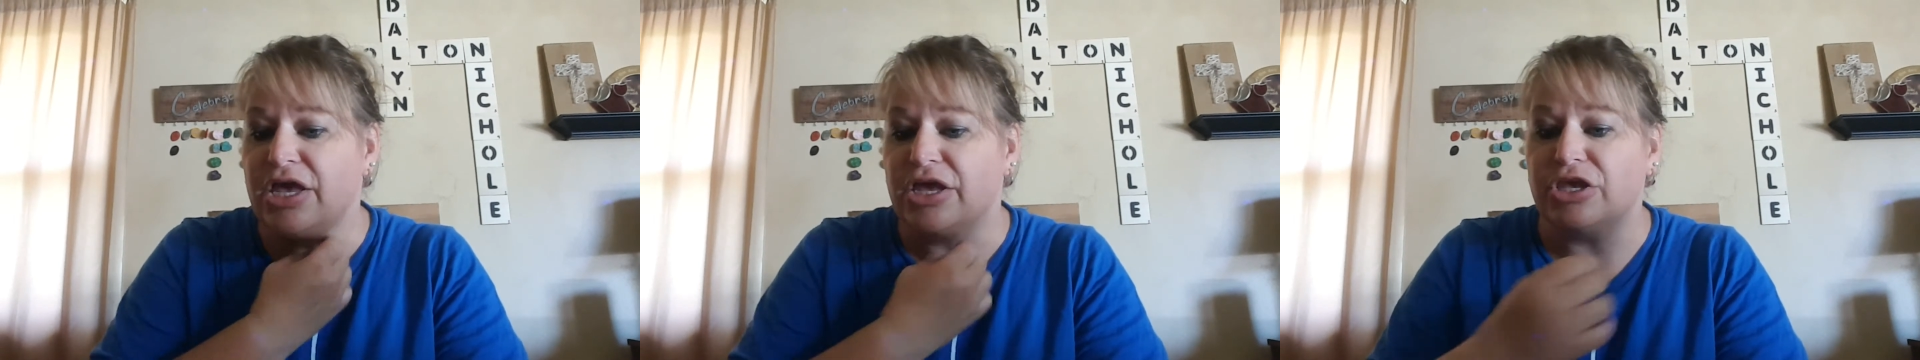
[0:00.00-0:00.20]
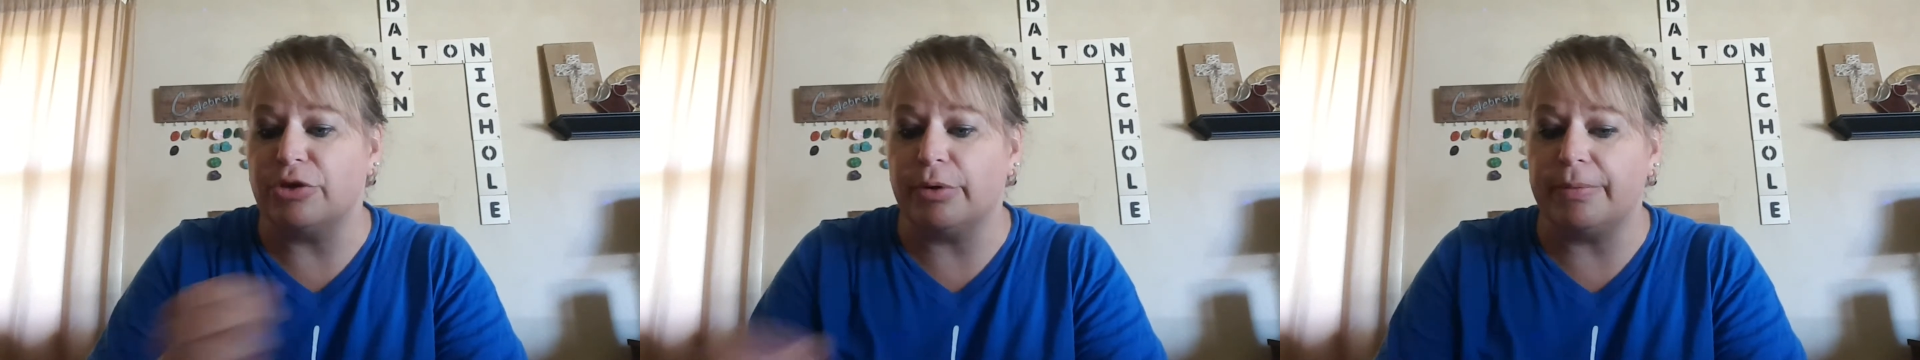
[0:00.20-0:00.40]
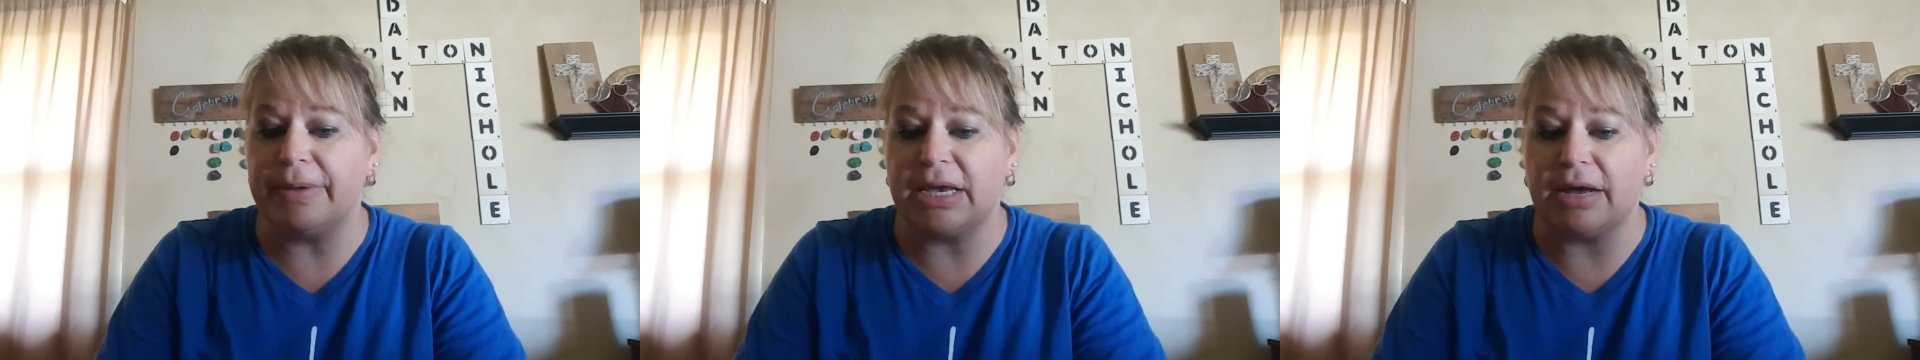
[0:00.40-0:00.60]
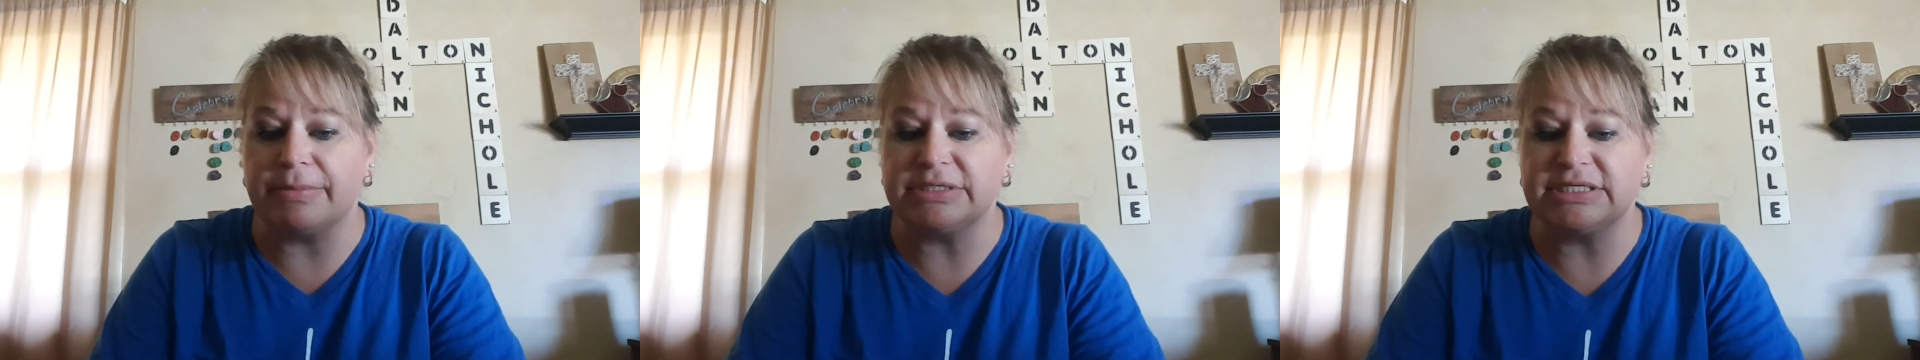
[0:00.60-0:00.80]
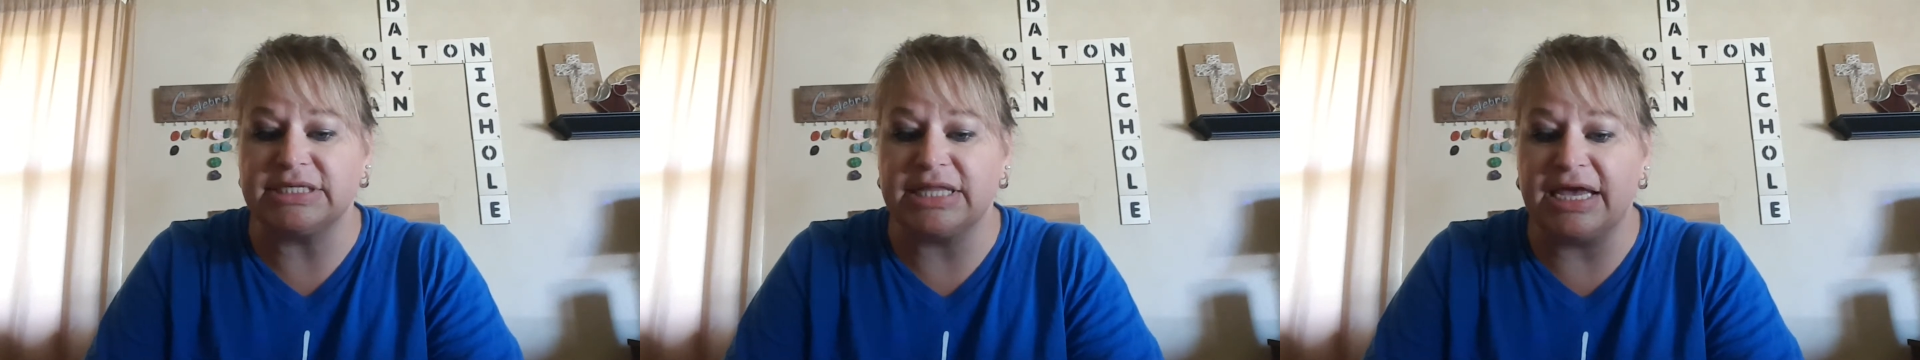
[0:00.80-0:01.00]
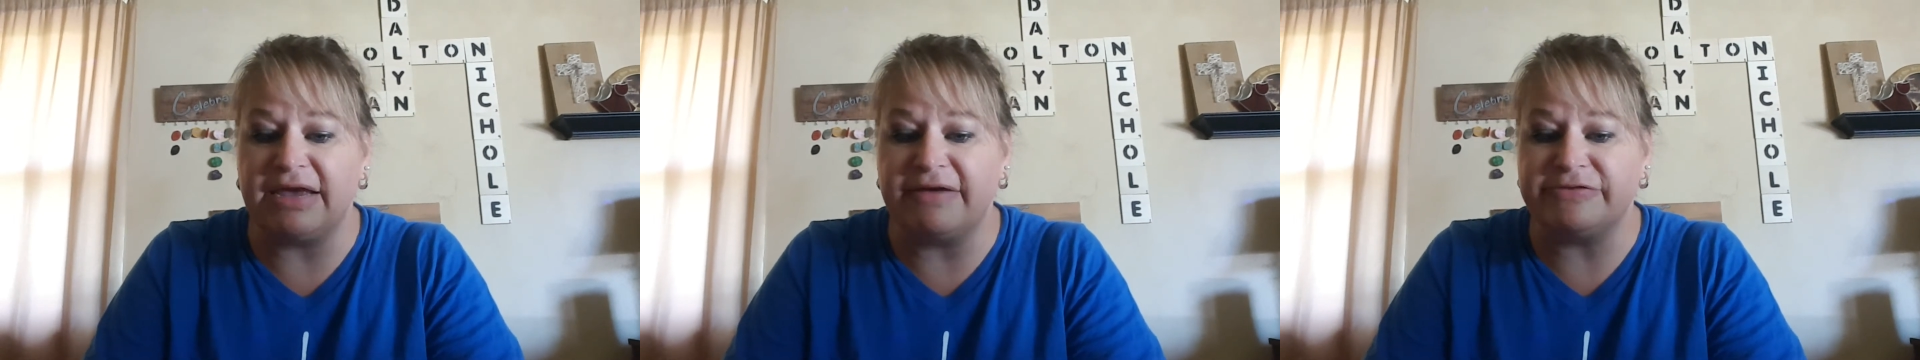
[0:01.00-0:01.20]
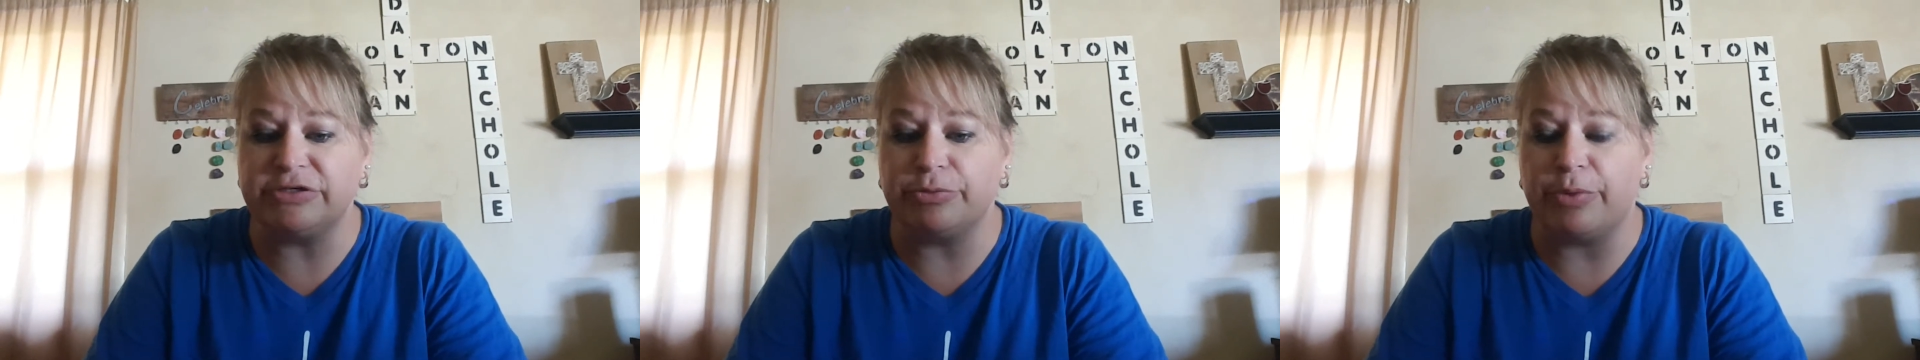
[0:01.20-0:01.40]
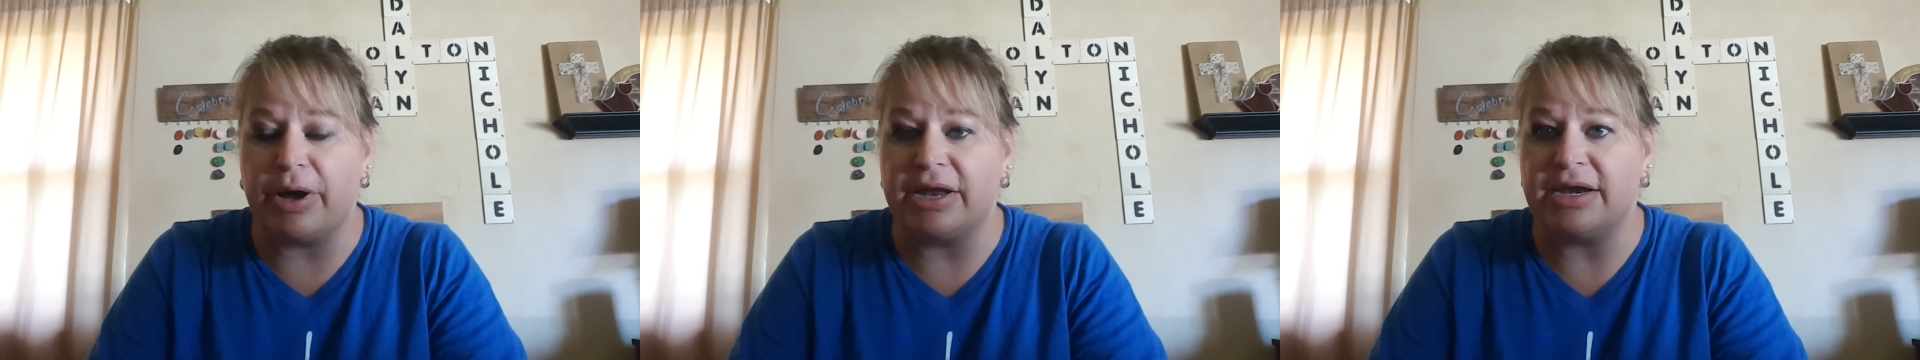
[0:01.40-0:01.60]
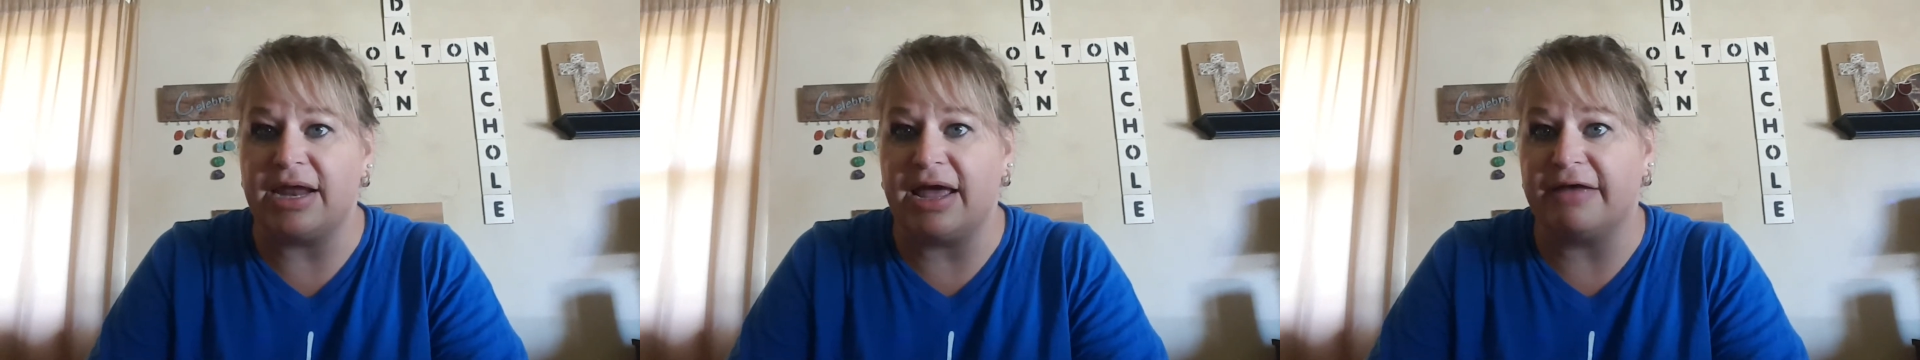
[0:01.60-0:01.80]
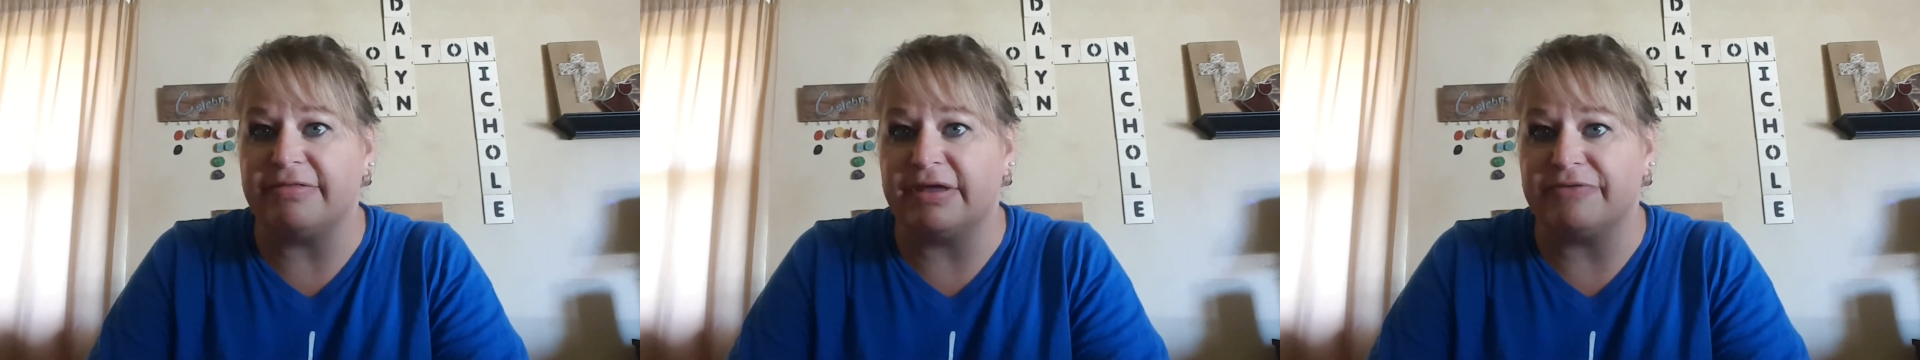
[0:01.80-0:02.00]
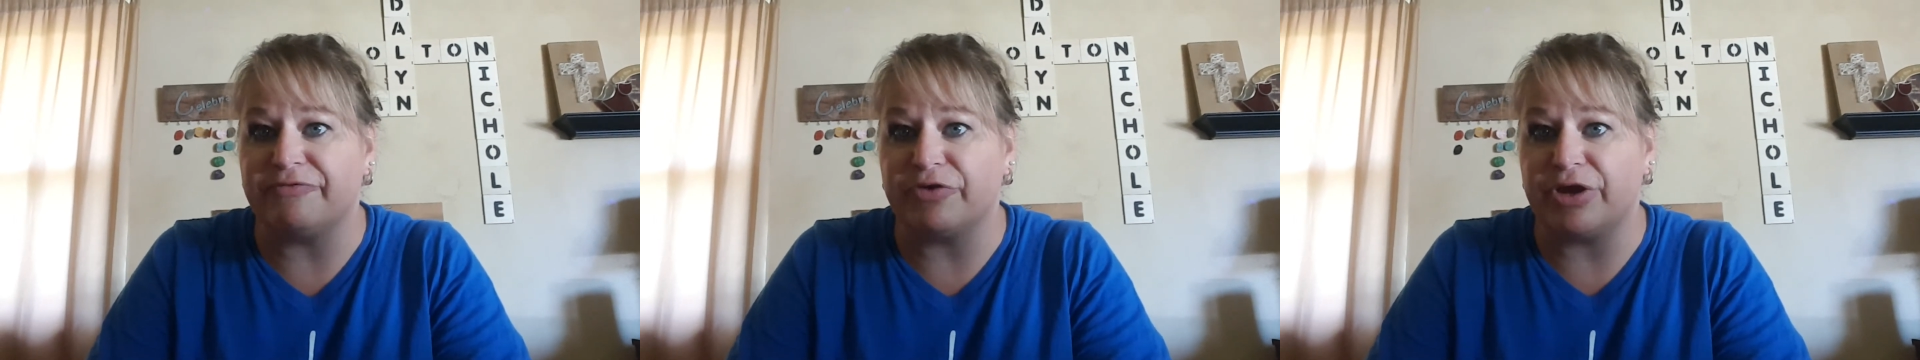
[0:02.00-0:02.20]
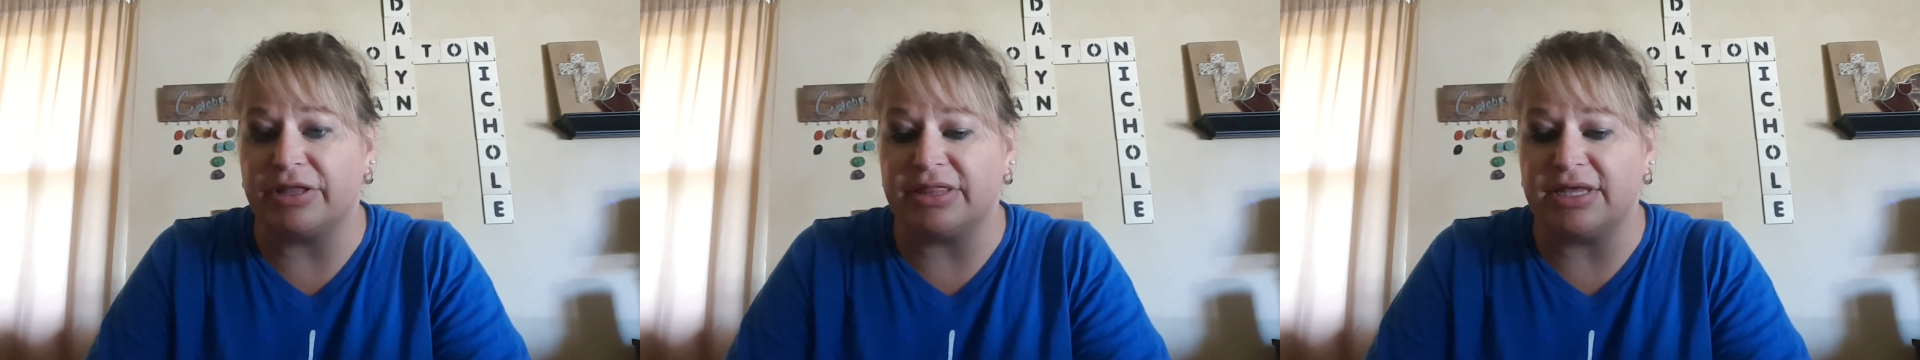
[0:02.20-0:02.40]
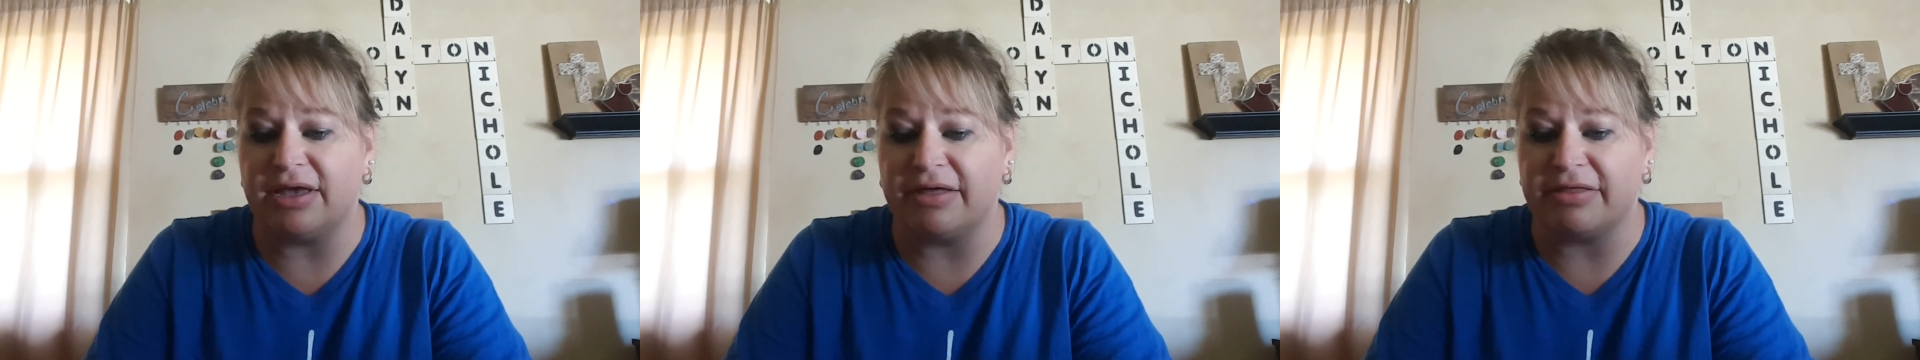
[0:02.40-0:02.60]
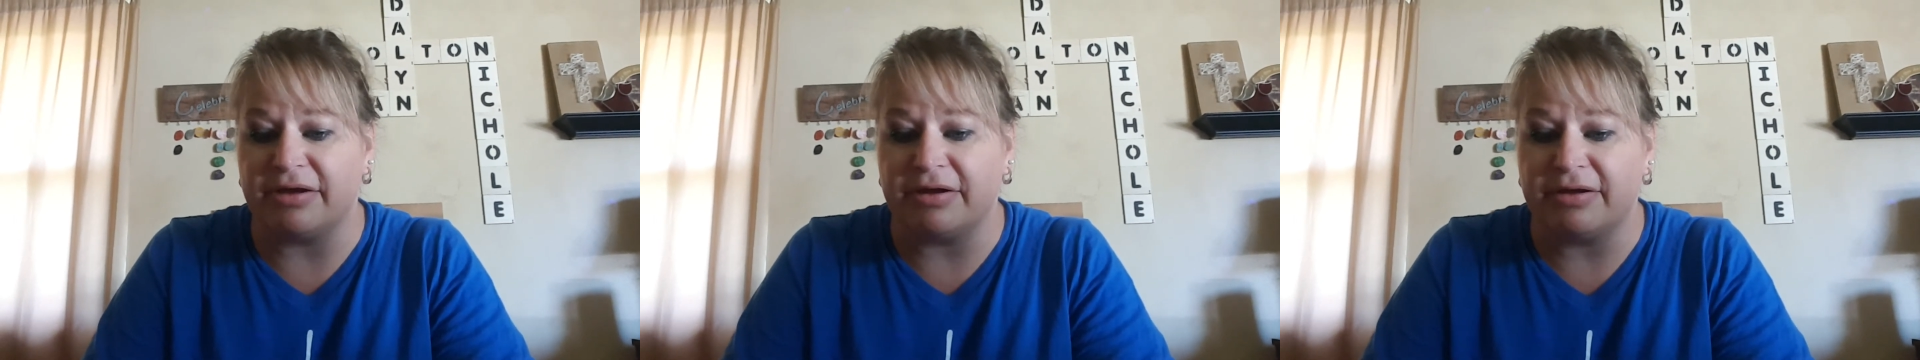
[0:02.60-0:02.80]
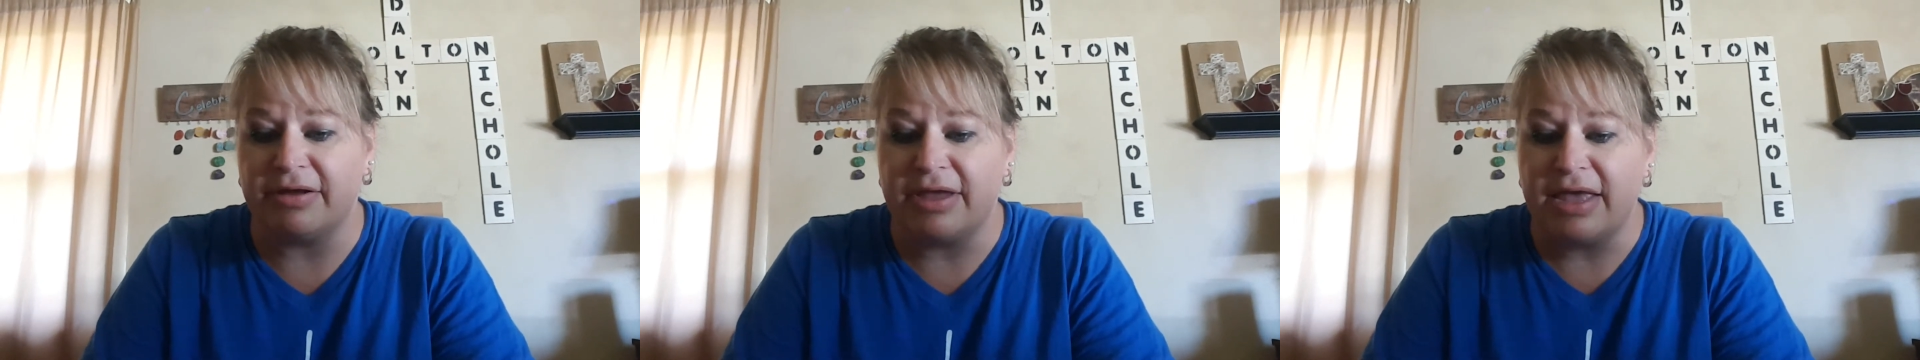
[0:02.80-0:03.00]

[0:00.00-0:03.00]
You will become a slave to one and then forget the other.